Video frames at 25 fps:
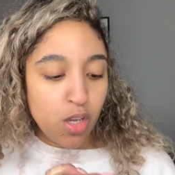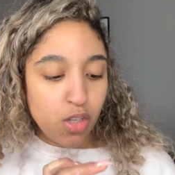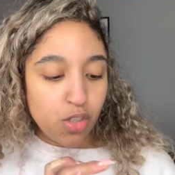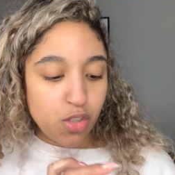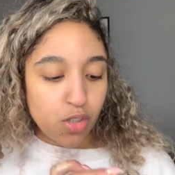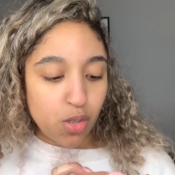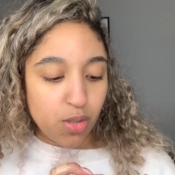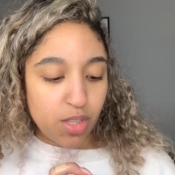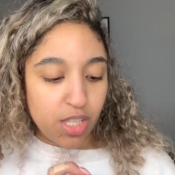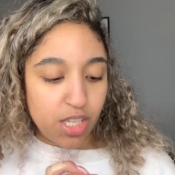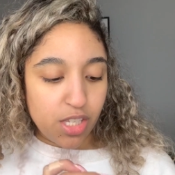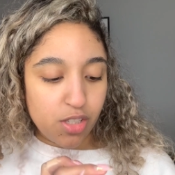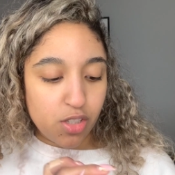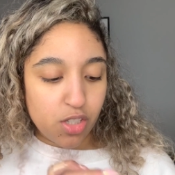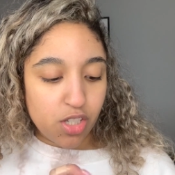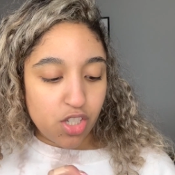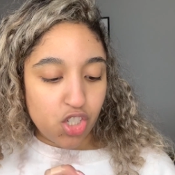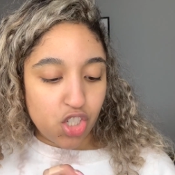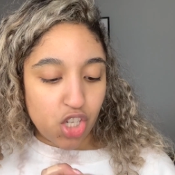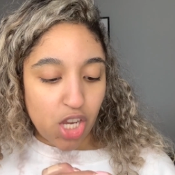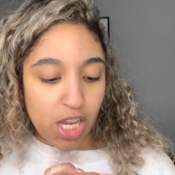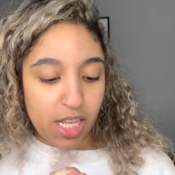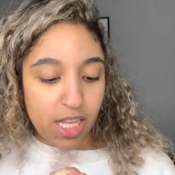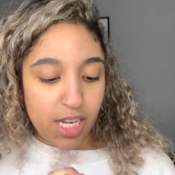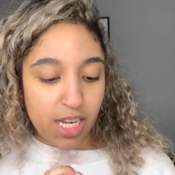So this
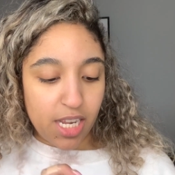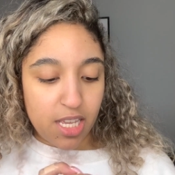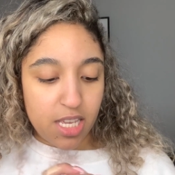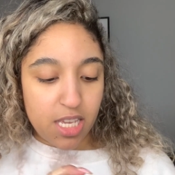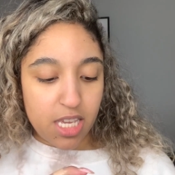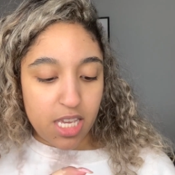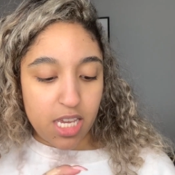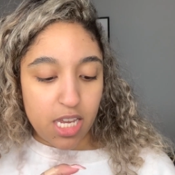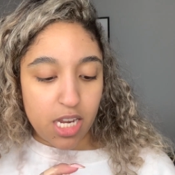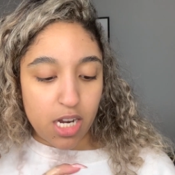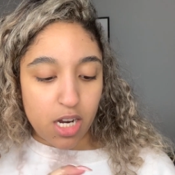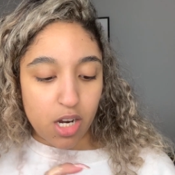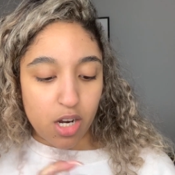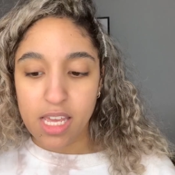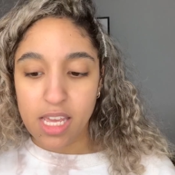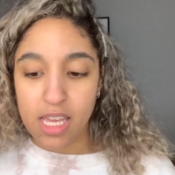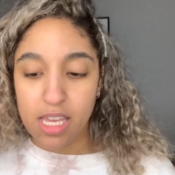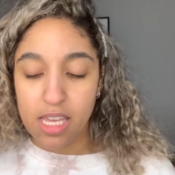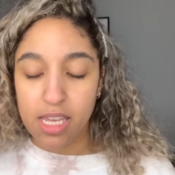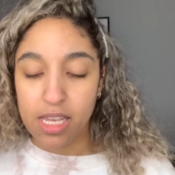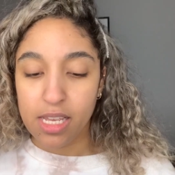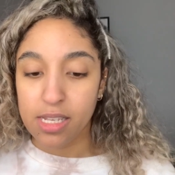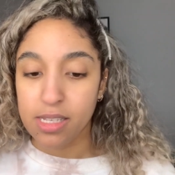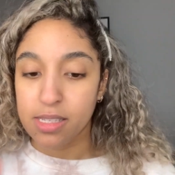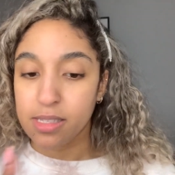shade here
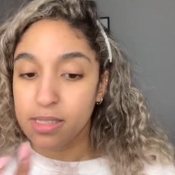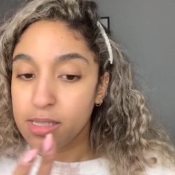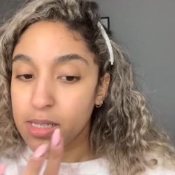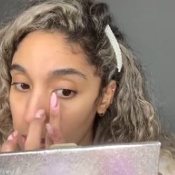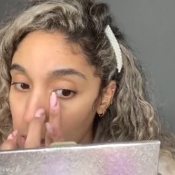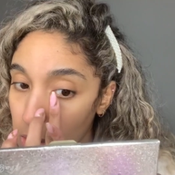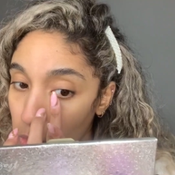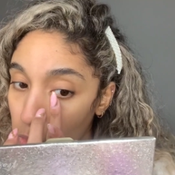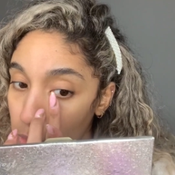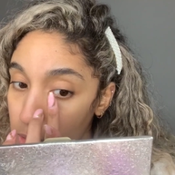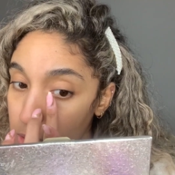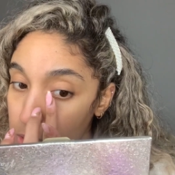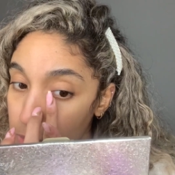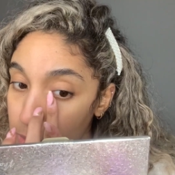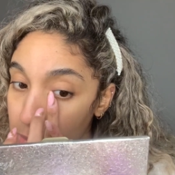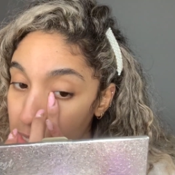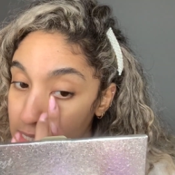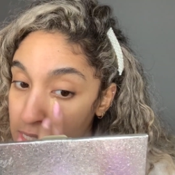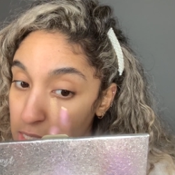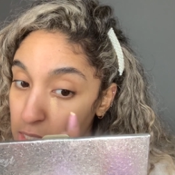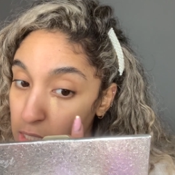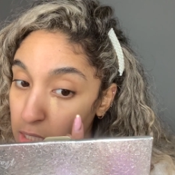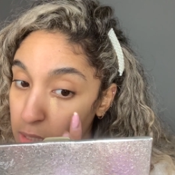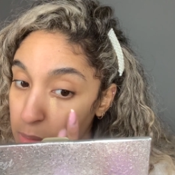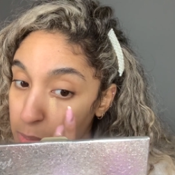is going to
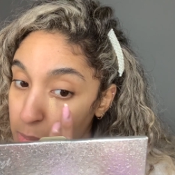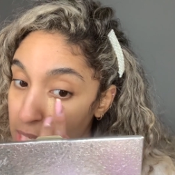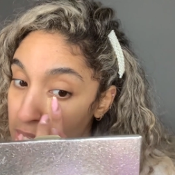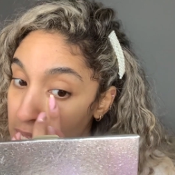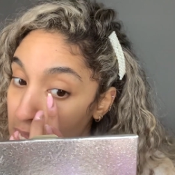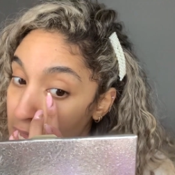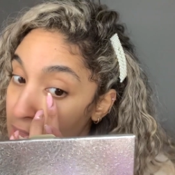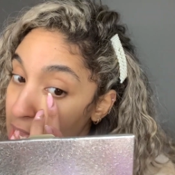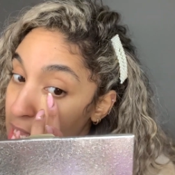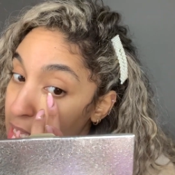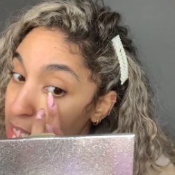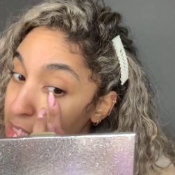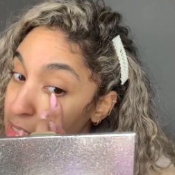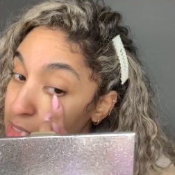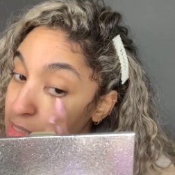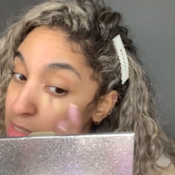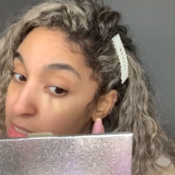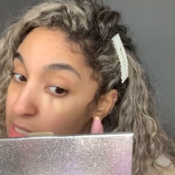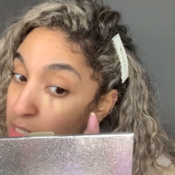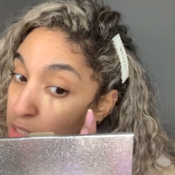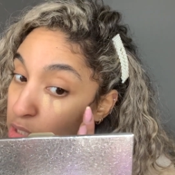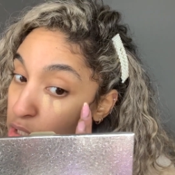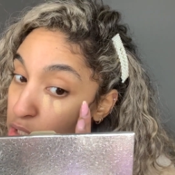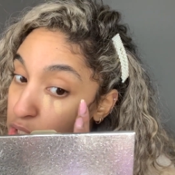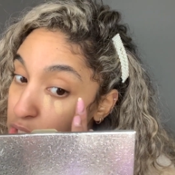basically be a
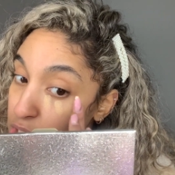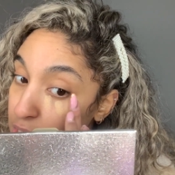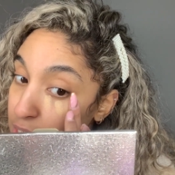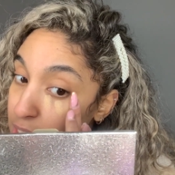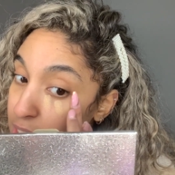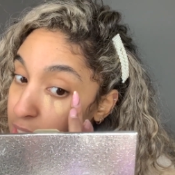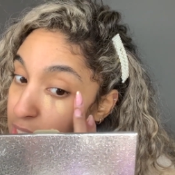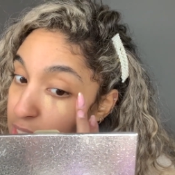concealer shade.